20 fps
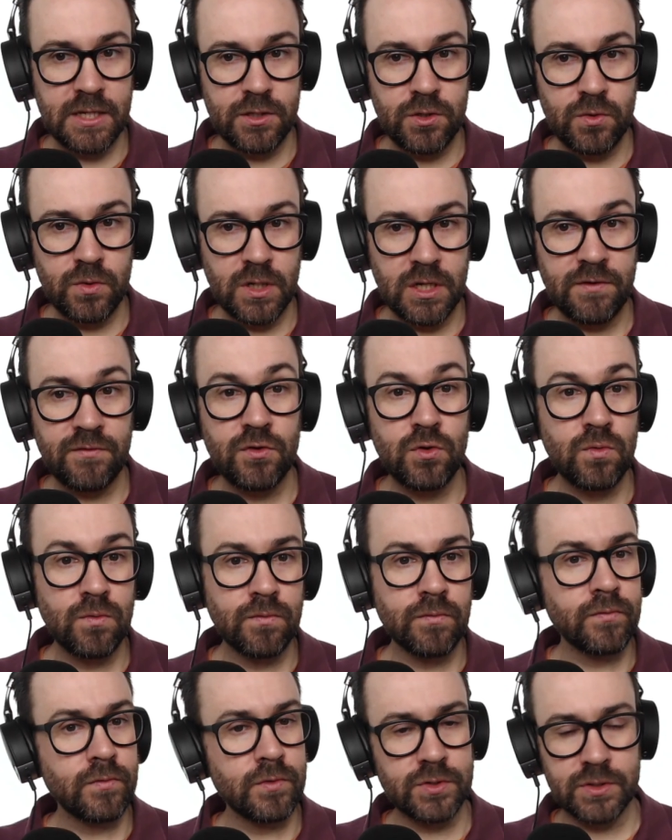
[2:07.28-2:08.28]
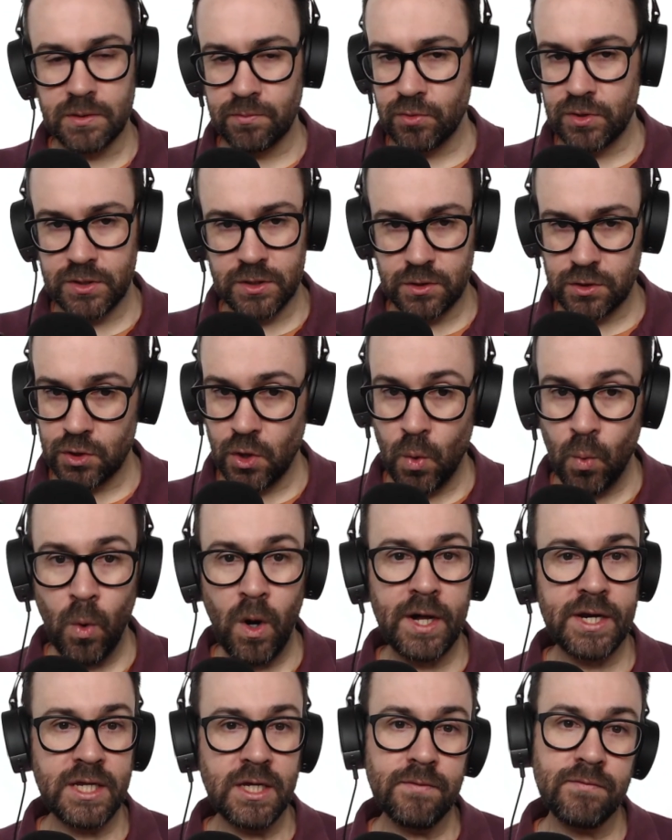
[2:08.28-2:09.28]
you, if you, for some reason, don't
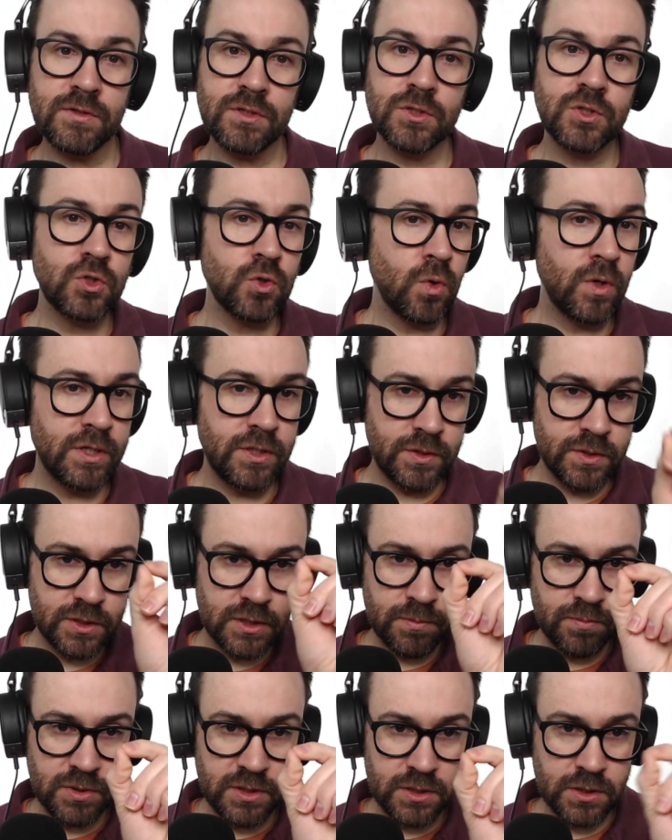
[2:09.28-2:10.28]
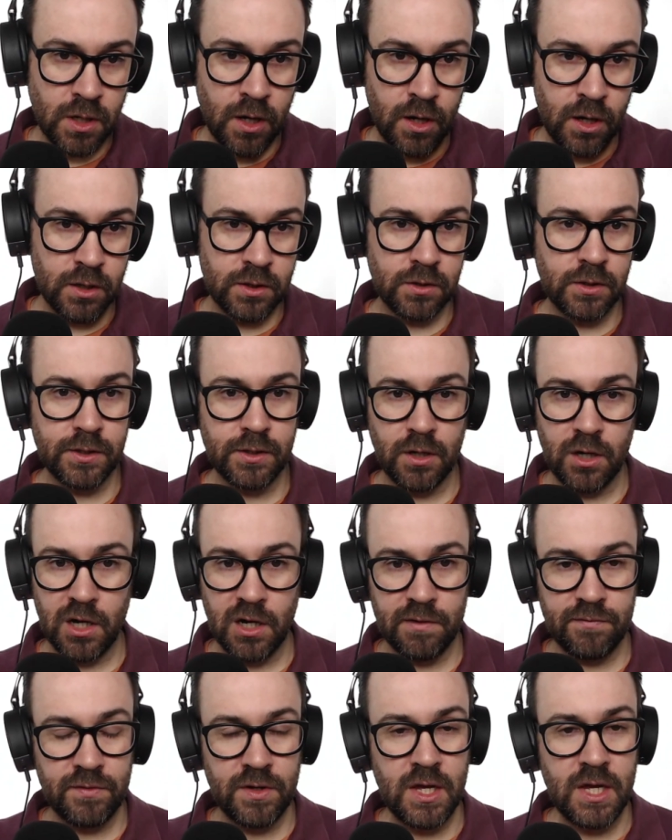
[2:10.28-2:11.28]
want Eva to join, you simply toggle it
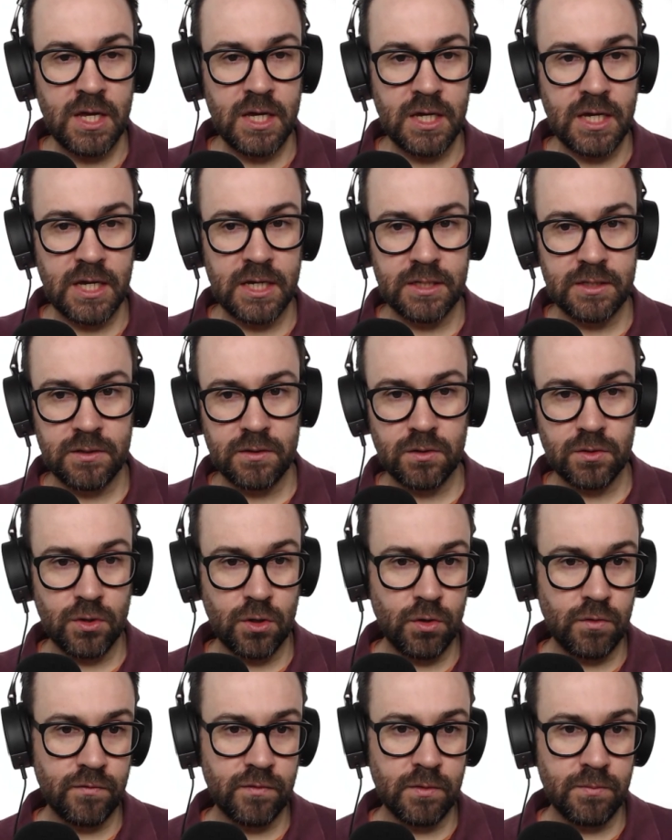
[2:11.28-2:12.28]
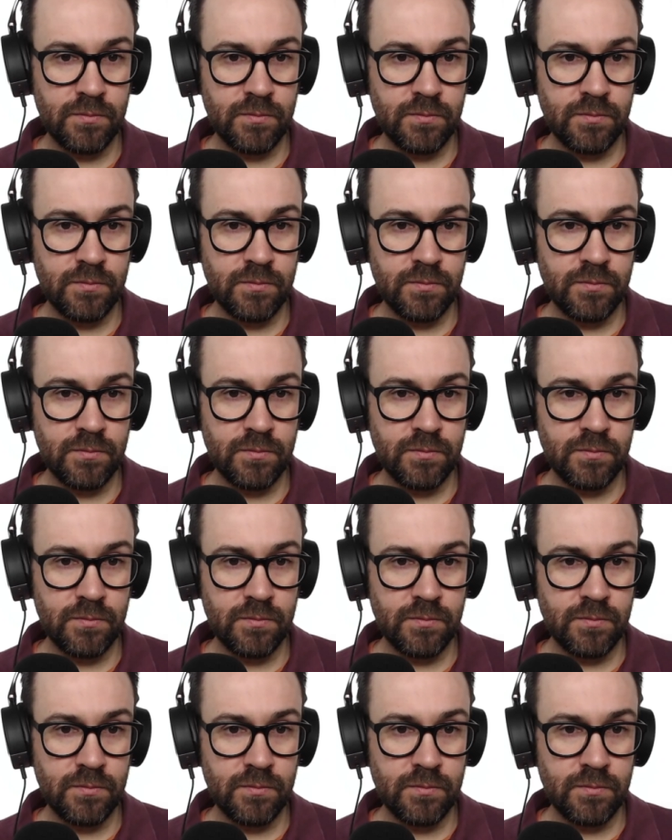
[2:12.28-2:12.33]
off and it'll go from